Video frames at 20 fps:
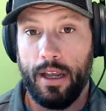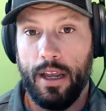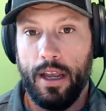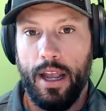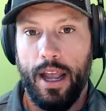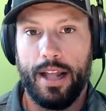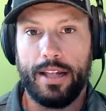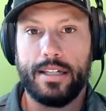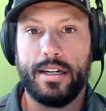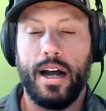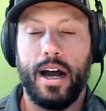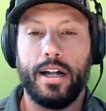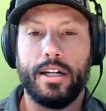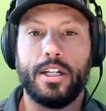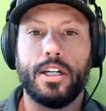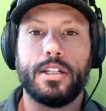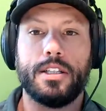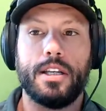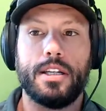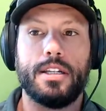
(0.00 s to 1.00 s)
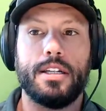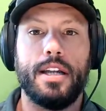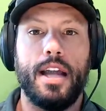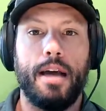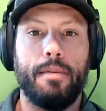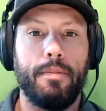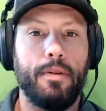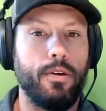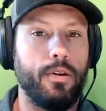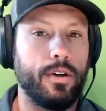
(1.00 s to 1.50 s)
It's not just this
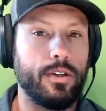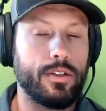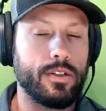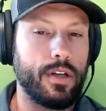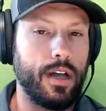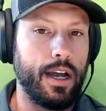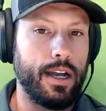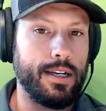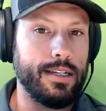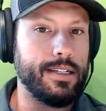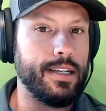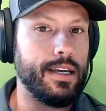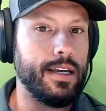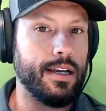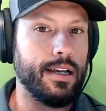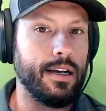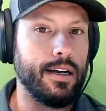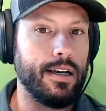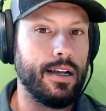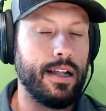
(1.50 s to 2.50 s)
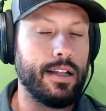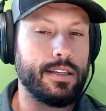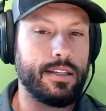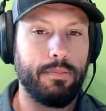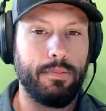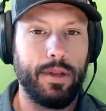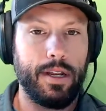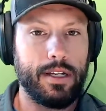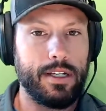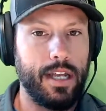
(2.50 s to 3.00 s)
nebulous idea. It's
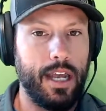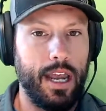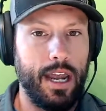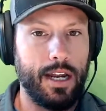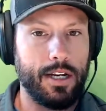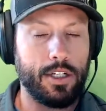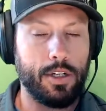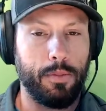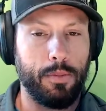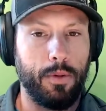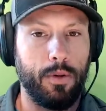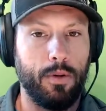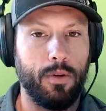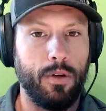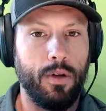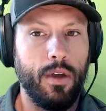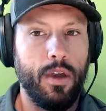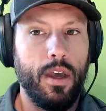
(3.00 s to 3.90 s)
something tangible.